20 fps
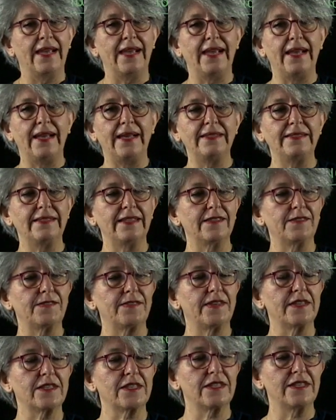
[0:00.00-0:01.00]
and that
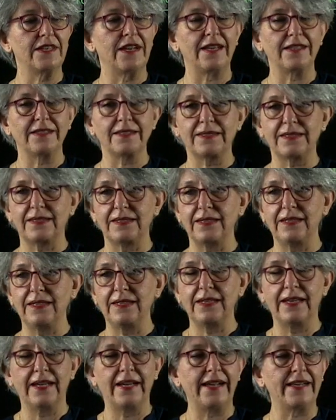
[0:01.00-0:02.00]

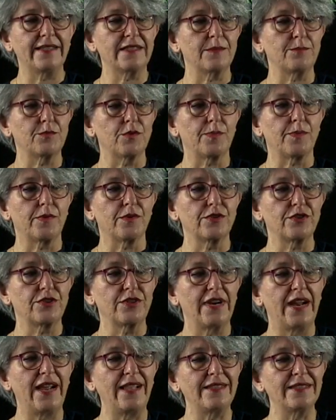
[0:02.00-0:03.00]
functionality has a
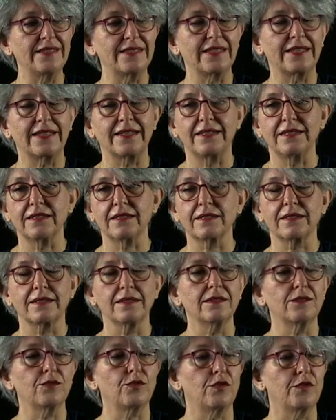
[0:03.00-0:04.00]
proportionality
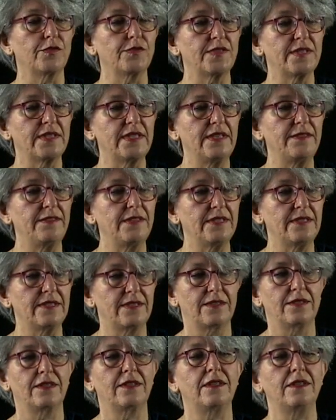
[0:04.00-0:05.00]
constant of Cv
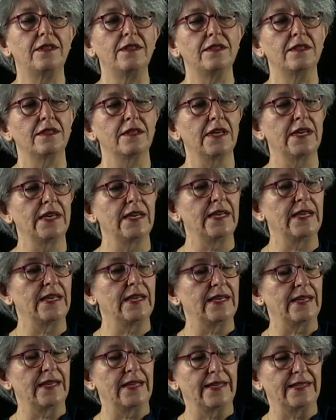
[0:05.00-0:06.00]
star.
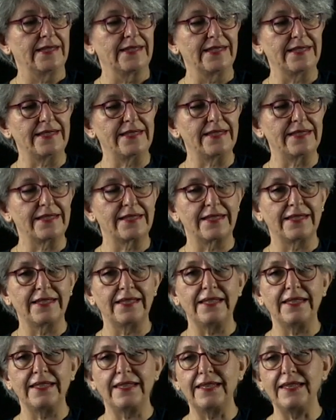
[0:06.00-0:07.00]
This is the
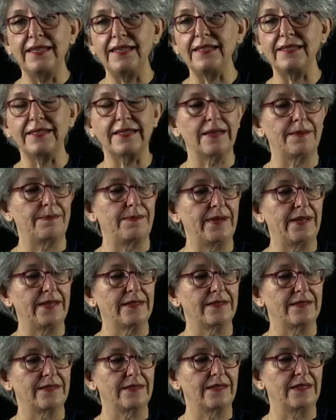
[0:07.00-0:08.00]
heat
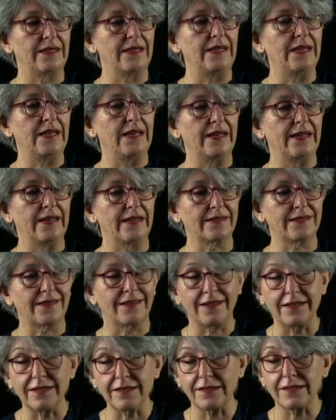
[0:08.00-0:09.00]
capacity at
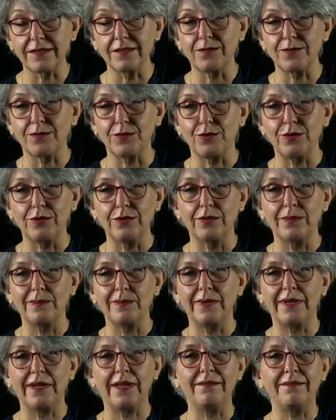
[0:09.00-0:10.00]
constant volume,
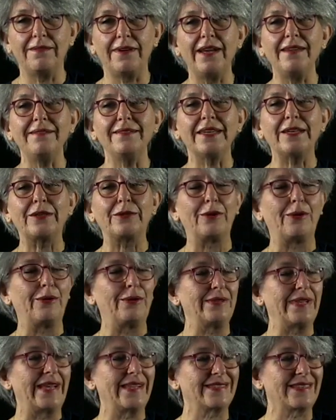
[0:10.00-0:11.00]
and why we
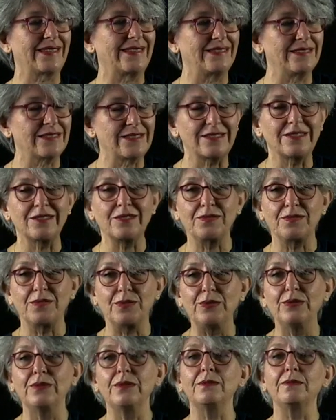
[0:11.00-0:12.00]
call it constant
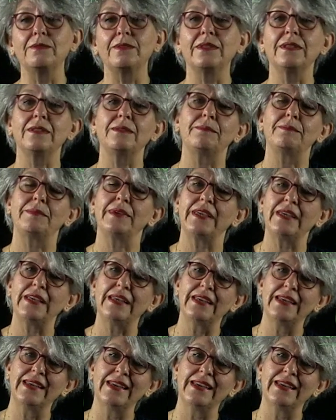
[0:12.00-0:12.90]
volume will be